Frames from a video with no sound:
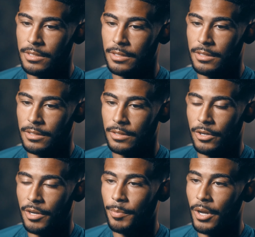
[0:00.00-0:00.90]
to
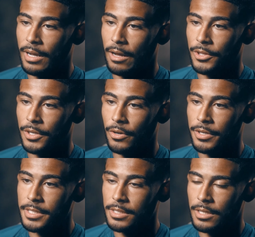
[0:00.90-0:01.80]
kind of block out the
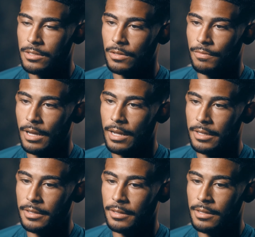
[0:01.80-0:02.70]
noise and stuff like
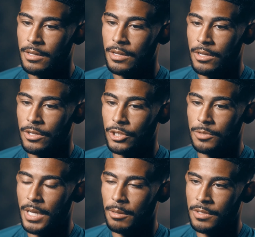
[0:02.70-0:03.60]
that, and
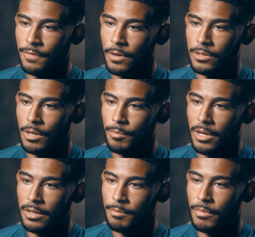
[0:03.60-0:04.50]
just be able to focus
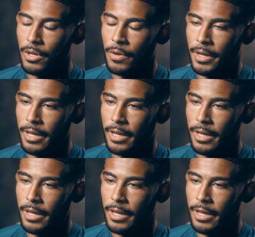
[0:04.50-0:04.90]
on my own